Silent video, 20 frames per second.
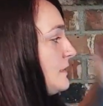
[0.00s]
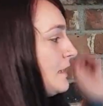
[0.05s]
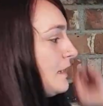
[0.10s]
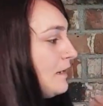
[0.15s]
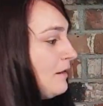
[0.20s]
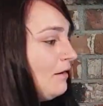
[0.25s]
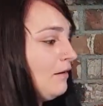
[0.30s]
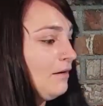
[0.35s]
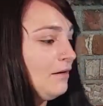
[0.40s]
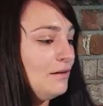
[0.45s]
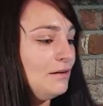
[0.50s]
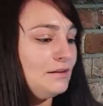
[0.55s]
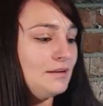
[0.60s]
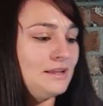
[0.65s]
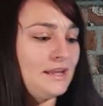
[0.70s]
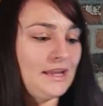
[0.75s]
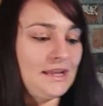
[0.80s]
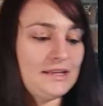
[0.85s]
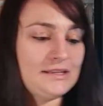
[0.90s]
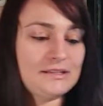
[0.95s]
like
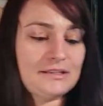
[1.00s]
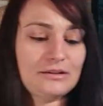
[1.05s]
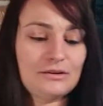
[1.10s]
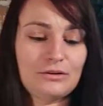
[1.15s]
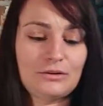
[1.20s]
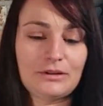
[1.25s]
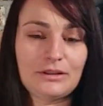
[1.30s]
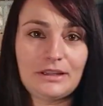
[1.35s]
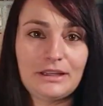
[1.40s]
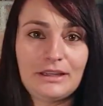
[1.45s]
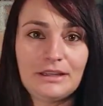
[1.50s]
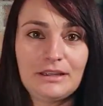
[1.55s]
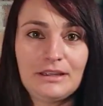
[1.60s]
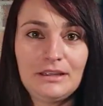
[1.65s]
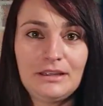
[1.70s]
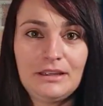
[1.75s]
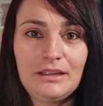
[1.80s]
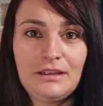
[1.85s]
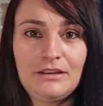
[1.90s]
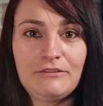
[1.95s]
hard case acrylic
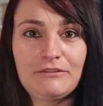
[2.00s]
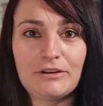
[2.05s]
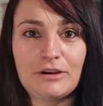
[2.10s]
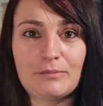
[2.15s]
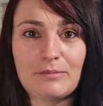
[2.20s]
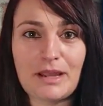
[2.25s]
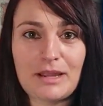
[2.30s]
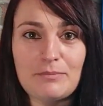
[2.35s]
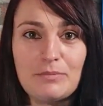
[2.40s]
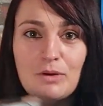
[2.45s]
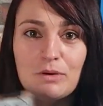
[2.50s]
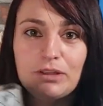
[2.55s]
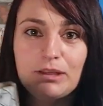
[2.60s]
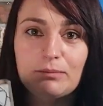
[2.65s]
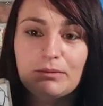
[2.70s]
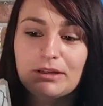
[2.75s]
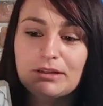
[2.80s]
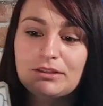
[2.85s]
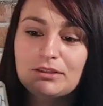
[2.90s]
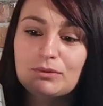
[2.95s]
for my
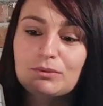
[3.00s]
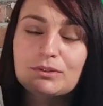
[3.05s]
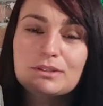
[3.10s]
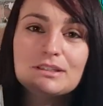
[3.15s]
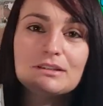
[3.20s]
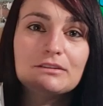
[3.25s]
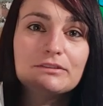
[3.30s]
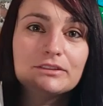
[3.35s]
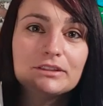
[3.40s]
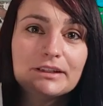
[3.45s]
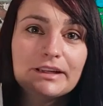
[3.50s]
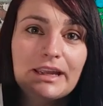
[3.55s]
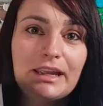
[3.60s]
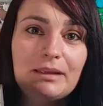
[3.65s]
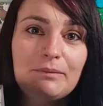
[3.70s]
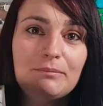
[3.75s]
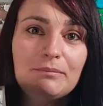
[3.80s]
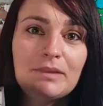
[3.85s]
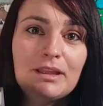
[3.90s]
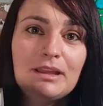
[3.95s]
Pokemon Soul Silver
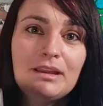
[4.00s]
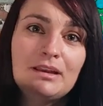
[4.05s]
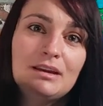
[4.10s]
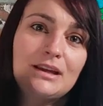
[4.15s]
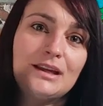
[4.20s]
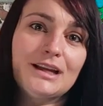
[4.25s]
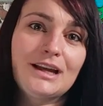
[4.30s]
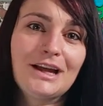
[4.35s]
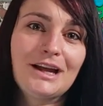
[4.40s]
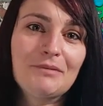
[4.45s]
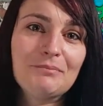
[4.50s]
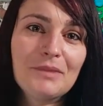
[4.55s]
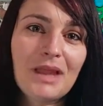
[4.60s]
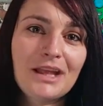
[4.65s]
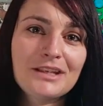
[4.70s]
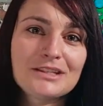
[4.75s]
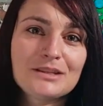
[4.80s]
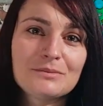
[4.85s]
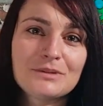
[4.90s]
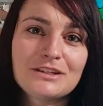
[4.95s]
game.
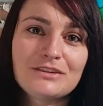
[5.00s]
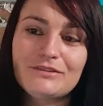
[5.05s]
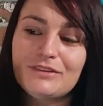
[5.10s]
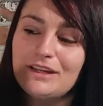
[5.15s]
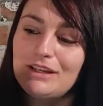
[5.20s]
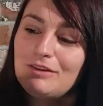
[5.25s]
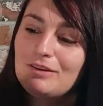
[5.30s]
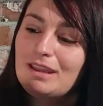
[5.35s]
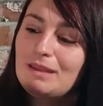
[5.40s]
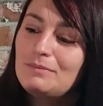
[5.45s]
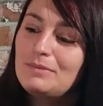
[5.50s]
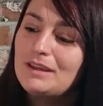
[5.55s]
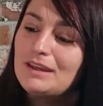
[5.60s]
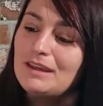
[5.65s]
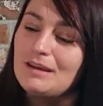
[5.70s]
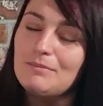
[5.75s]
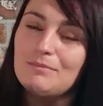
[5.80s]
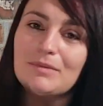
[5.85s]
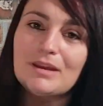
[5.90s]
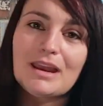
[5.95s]
Not so much a video game
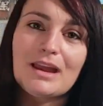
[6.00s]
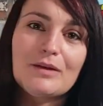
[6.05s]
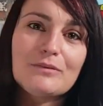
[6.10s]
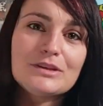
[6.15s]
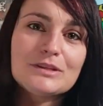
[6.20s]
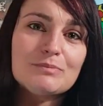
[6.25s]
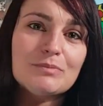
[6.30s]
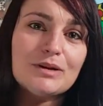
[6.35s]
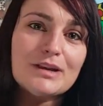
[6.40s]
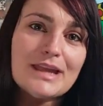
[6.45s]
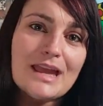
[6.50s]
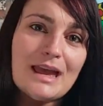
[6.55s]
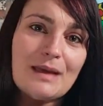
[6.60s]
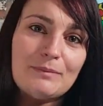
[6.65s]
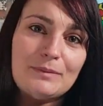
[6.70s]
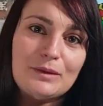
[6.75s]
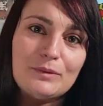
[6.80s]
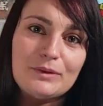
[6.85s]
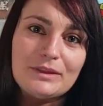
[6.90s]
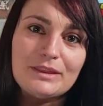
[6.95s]
pickup, but I was pretty
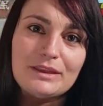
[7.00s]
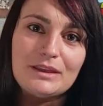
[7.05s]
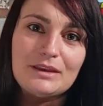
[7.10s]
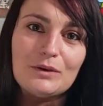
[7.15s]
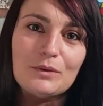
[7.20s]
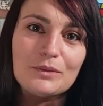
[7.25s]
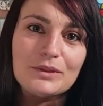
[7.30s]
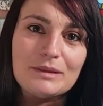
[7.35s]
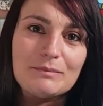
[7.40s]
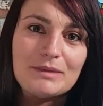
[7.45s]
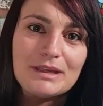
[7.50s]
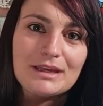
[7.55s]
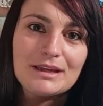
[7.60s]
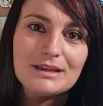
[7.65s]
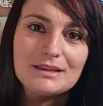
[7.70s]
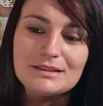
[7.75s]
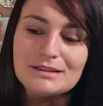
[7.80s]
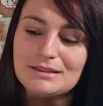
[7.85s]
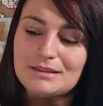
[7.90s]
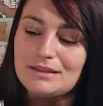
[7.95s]
happy with it only
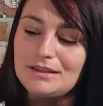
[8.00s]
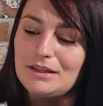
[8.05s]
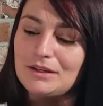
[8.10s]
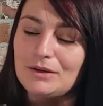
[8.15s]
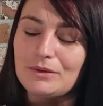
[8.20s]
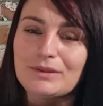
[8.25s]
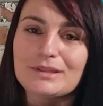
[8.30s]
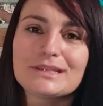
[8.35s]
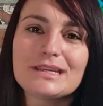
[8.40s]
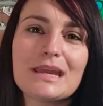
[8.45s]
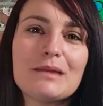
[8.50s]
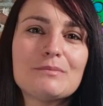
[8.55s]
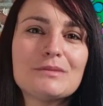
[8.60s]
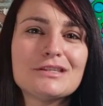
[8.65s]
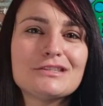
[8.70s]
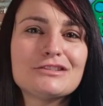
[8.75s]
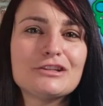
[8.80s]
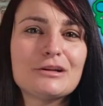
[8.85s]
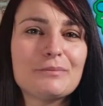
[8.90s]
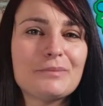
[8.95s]
because this game
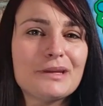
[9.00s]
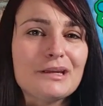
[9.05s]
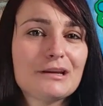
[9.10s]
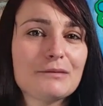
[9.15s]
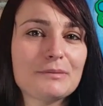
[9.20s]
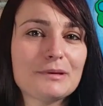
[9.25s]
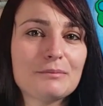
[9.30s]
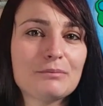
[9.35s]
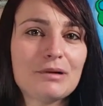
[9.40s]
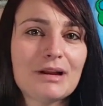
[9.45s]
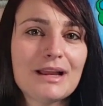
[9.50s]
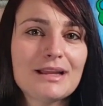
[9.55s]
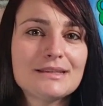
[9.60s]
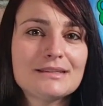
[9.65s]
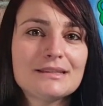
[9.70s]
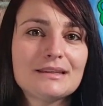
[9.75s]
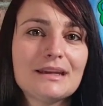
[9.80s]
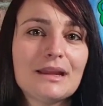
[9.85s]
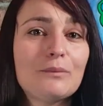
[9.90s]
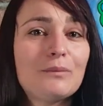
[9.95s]
is jumping up in
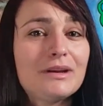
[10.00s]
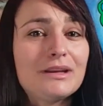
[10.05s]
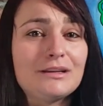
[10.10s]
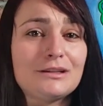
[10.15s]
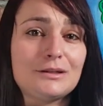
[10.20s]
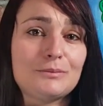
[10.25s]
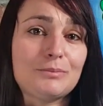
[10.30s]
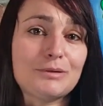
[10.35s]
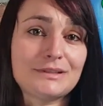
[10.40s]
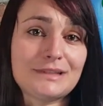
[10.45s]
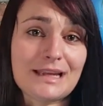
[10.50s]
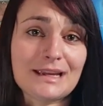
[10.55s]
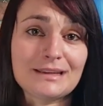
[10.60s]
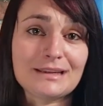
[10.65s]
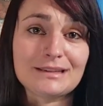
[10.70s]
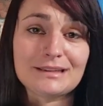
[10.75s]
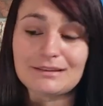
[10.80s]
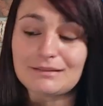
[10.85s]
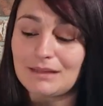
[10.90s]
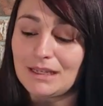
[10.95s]
price and I wanted to
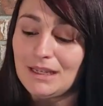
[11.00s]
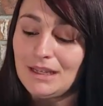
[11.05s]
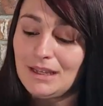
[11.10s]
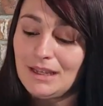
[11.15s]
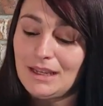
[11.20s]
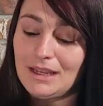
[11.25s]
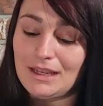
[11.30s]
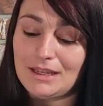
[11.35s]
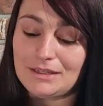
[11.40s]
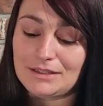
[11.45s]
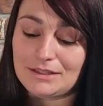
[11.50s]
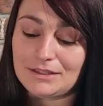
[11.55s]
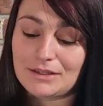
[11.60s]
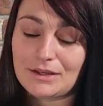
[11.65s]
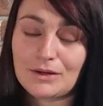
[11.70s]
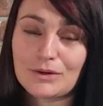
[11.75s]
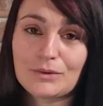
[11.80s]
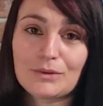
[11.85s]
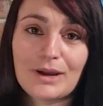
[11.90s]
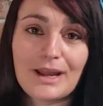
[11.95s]
protect it. And
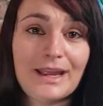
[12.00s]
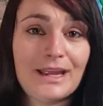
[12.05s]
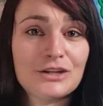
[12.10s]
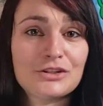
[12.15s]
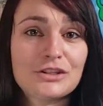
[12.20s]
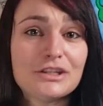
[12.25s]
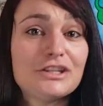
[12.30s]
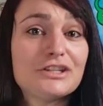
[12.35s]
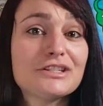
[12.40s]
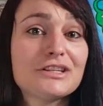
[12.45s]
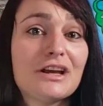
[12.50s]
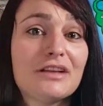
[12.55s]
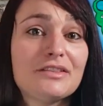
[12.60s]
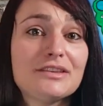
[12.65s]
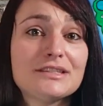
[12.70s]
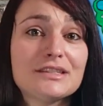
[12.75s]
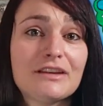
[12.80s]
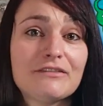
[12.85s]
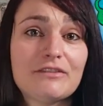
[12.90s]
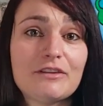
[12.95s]
so I actually just got
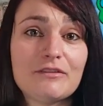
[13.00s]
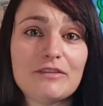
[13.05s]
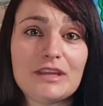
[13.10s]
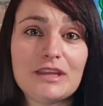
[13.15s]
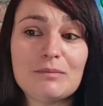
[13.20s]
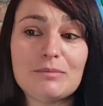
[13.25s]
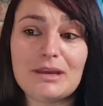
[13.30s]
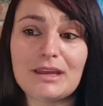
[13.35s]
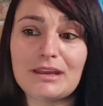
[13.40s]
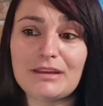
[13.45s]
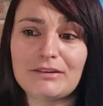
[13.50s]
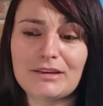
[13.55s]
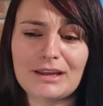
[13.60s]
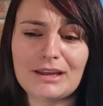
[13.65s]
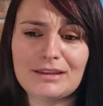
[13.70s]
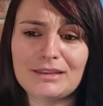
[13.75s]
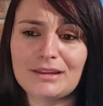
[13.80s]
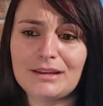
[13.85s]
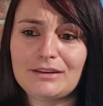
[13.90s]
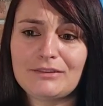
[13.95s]
this off of eBay,
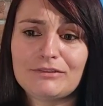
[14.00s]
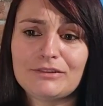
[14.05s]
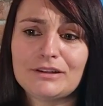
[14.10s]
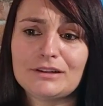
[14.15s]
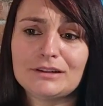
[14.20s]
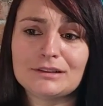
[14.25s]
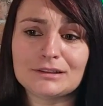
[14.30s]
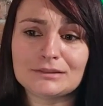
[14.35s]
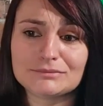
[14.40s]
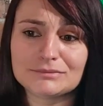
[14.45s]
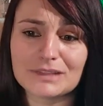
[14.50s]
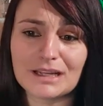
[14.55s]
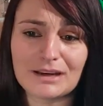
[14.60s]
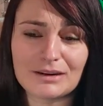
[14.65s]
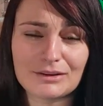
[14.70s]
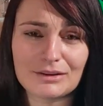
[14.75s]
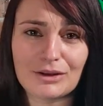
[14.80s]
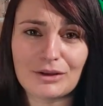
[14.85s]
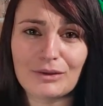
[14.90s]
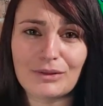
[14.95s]
I think for, I
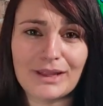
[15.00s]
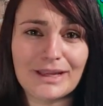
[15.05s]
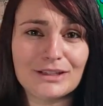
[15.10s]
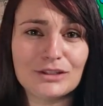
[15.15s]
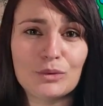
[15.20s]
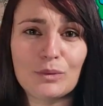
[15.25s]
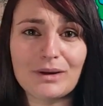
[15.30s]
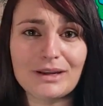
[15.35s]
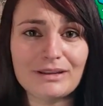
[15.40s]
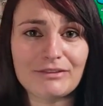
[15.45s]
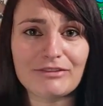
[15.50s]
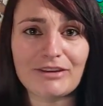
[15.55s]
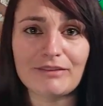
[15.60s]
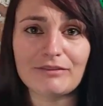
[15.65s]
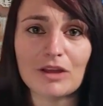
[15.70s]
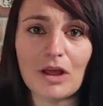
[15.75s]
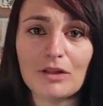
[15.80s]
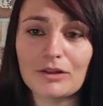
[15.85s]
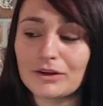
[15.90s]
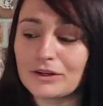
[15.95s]
don't know, like
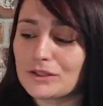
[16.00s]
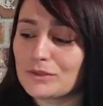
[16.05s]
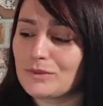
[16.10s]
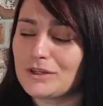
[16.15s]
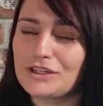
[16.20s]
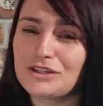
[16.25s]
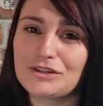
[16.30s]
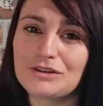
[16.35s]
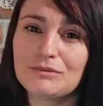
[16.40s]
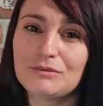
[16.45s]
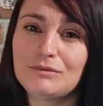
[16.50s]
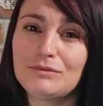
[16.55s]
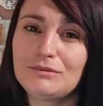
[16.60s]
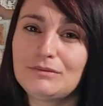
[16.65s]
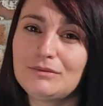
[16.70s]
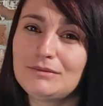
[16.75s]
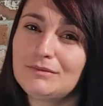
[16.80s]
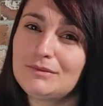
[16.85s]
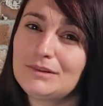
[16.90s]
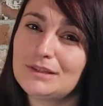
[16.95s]
$25, which
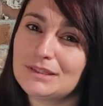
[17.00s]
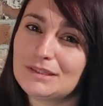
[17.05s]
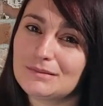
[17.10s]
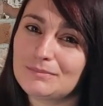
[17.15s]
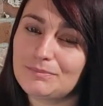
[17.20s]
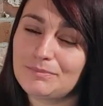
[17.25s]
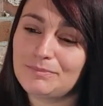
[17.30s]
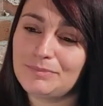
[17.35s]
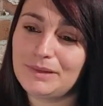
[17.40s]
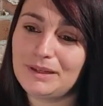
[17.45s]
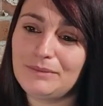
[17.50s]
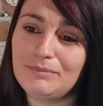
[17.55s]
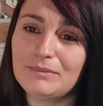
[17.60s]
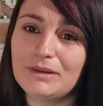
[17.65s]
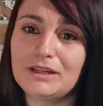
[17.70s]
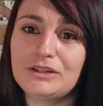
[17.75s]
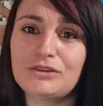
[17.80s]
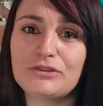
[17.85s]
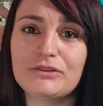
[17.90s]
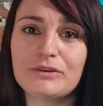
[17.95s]
was a bit
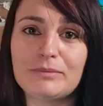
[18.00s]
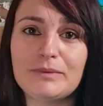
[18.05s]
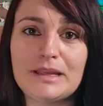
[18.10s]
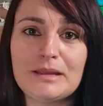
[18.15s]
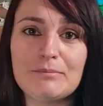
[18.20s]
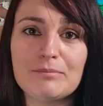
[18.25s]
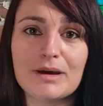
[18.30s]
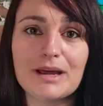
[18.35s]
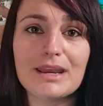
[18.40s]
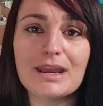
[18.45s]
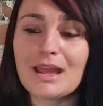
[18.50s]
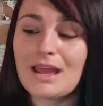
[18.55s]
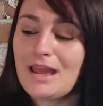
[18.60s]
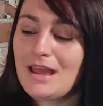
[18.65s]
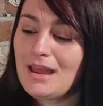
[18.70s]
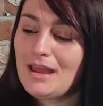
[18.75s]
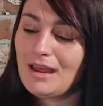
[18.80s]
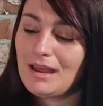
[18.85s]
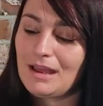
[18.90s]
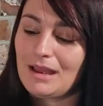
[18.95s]
much for me, but
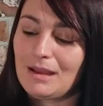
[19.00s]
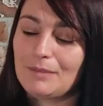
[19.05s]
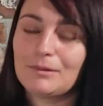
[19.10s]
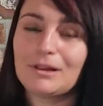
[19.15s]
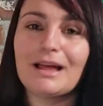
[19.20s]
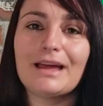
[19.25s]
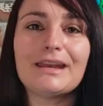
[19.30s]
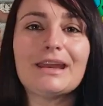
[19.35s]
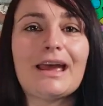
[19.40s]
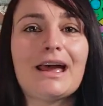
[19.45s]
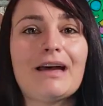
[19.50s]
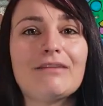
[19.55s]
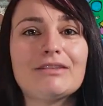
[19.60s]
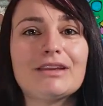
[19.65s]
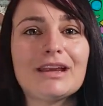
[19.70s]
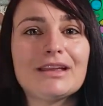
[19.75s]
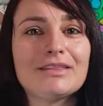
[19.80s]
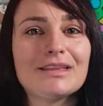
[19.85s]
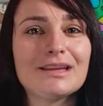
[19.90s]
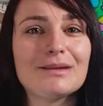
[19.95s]
I'm glad to have
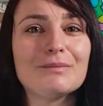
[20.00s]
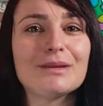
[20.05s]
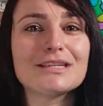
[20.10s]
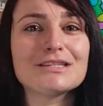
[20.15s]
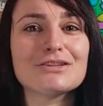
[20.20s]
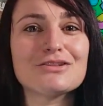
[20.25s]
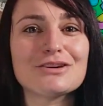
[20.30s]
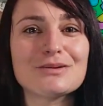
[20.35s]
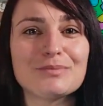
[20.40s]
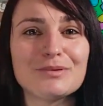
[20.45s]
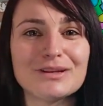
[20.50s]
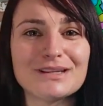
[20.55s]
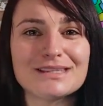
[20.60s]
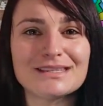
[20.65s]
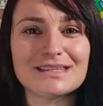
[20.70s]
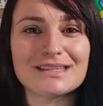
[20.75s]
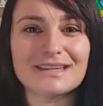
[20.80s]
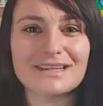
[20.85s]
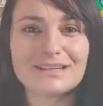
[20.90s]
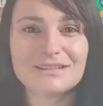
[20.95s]
it. I think it makes it look pretty
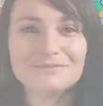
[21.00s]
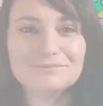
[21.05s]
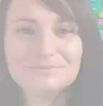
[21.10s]
sleek.